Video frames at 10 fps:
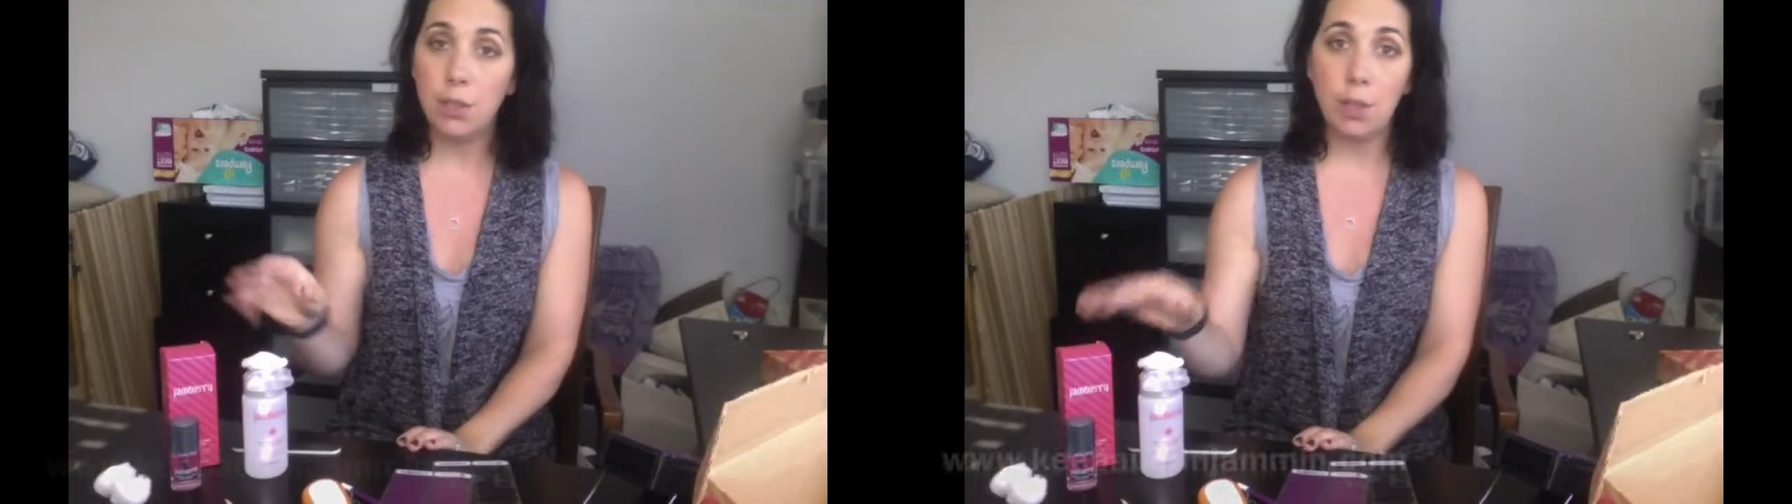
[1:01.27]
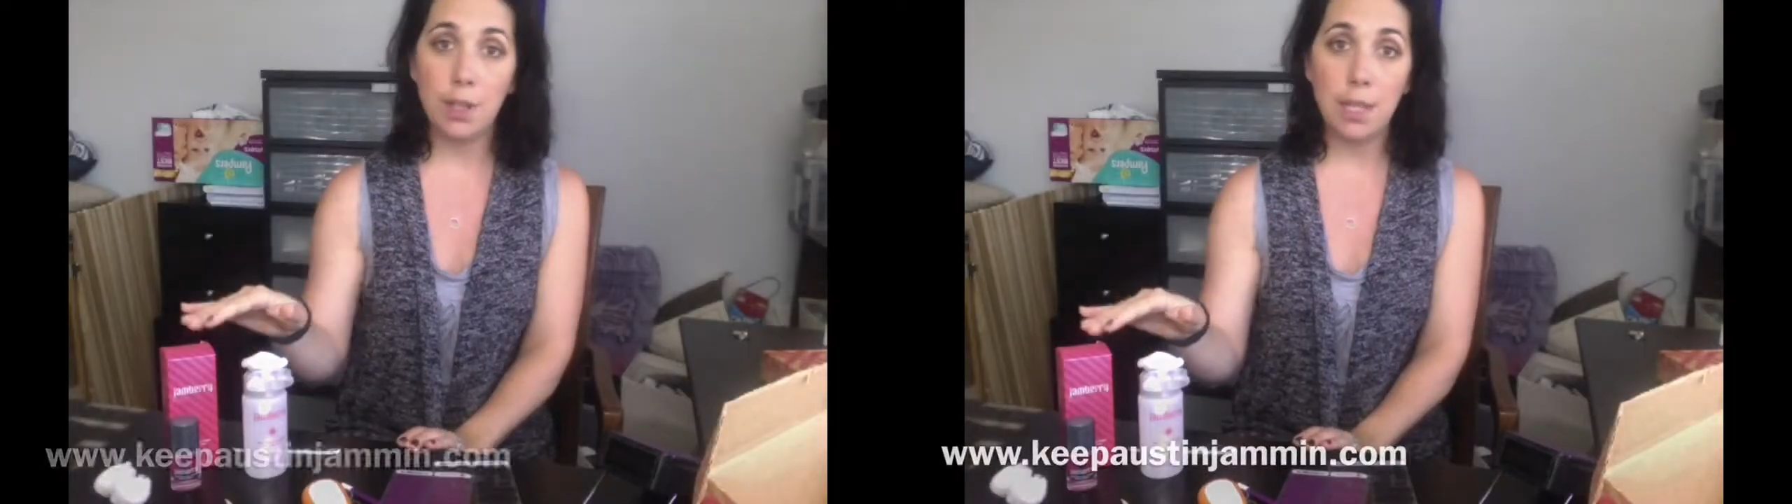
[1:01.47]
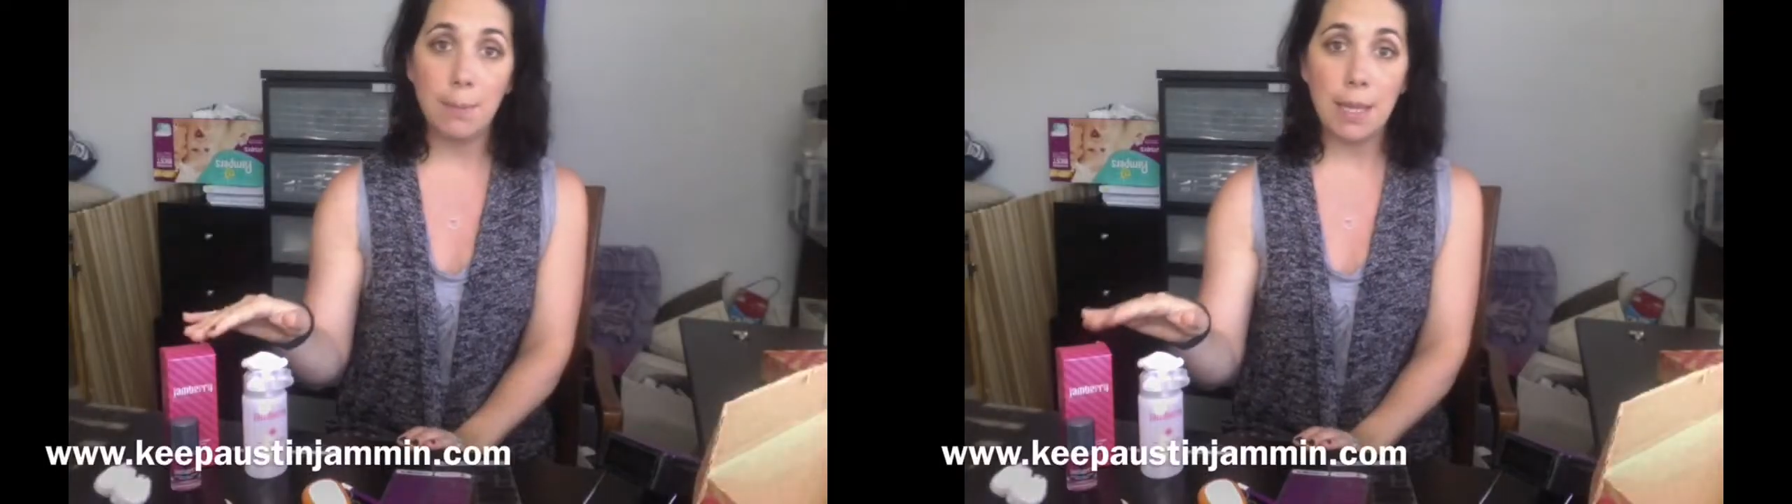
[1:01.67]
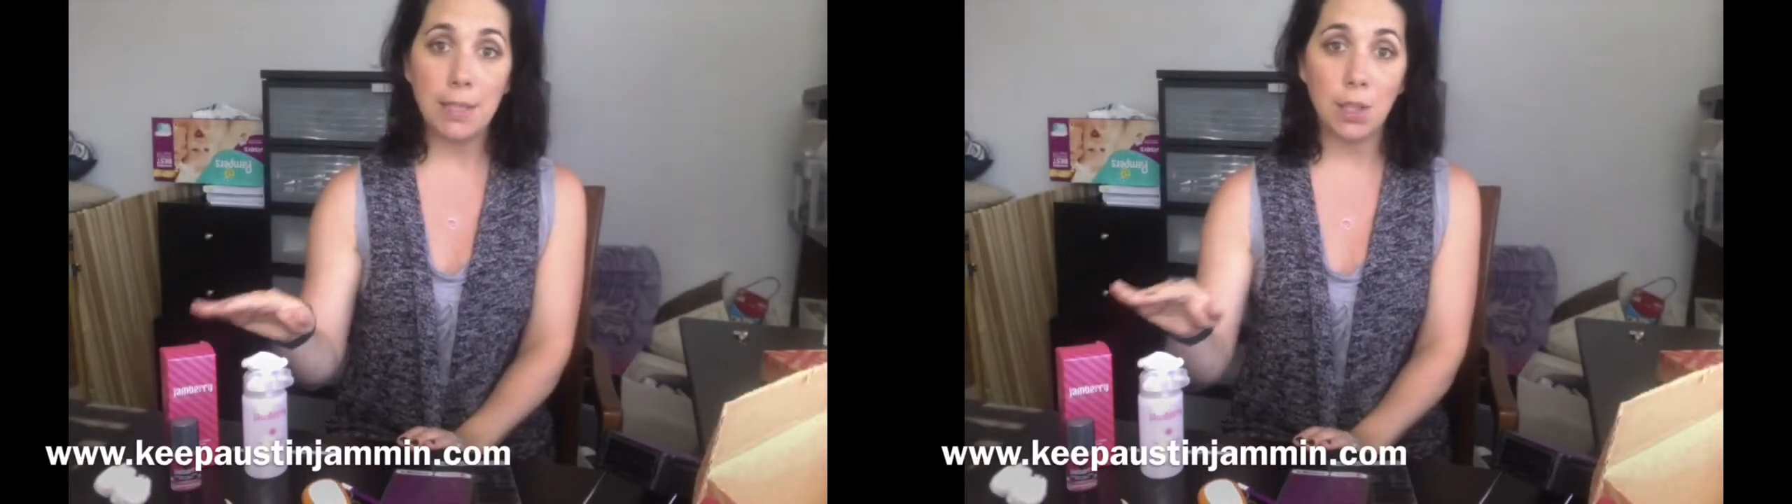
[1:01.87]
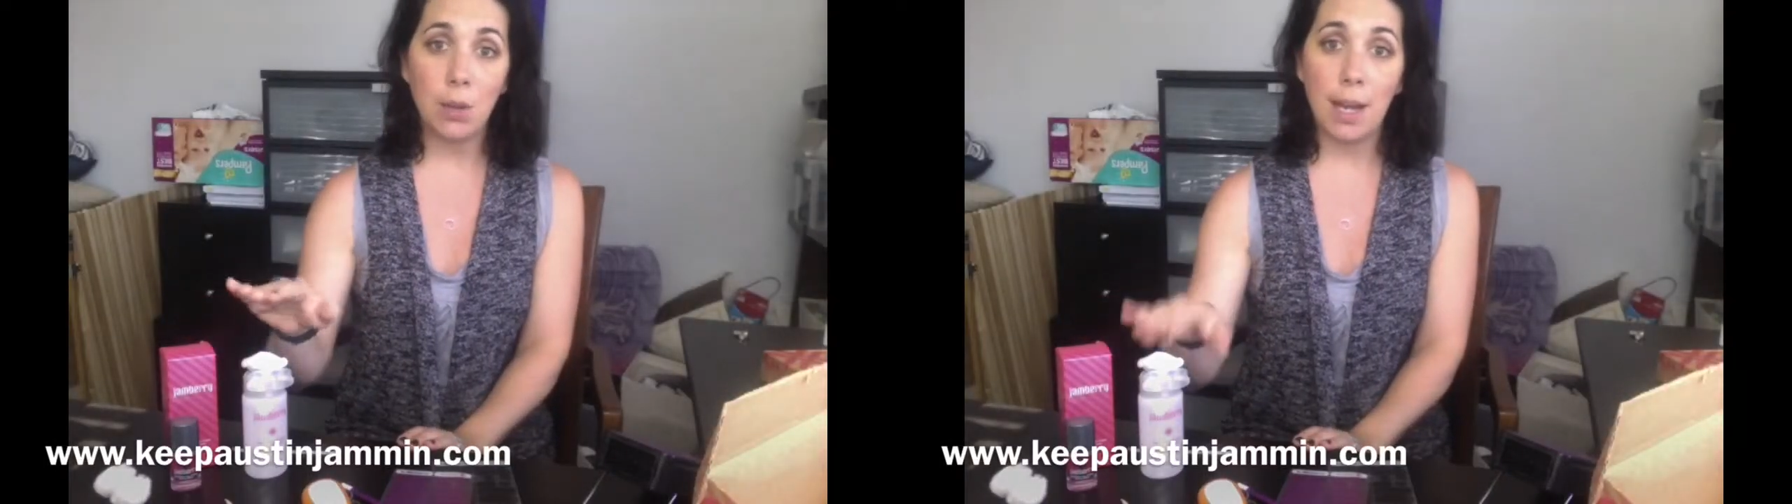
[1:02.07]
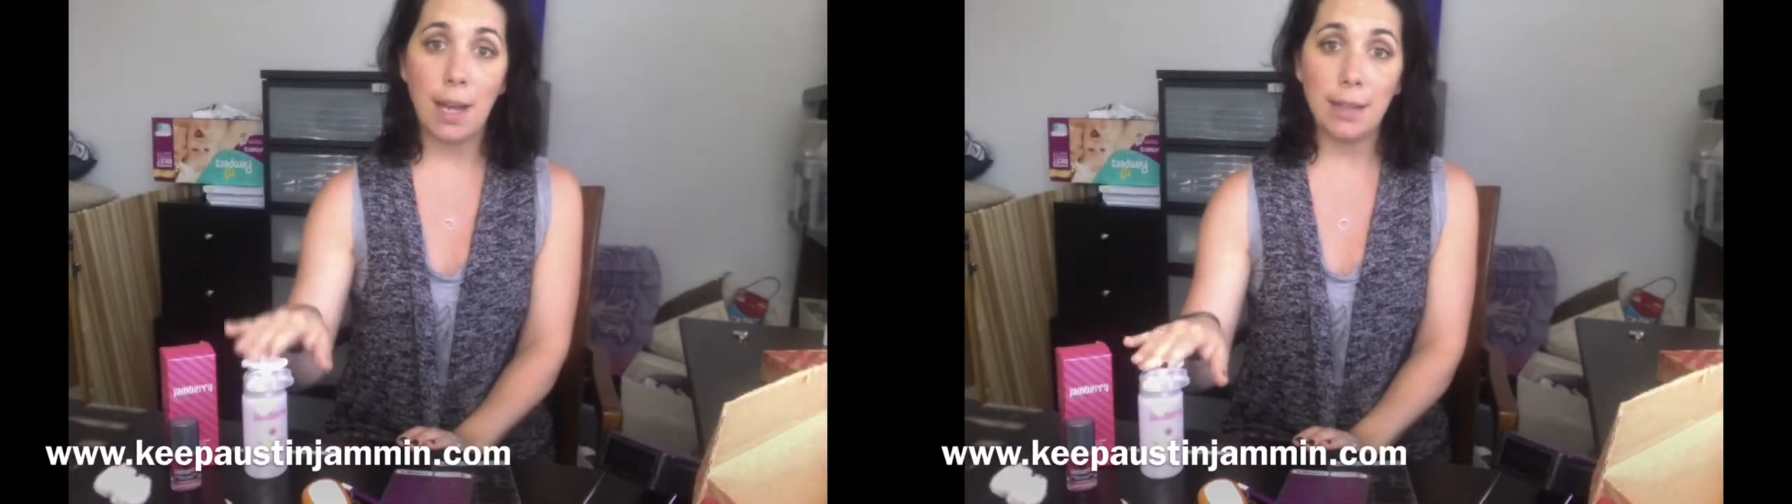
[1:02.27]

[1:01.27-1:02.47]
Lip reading: the strengthening base coat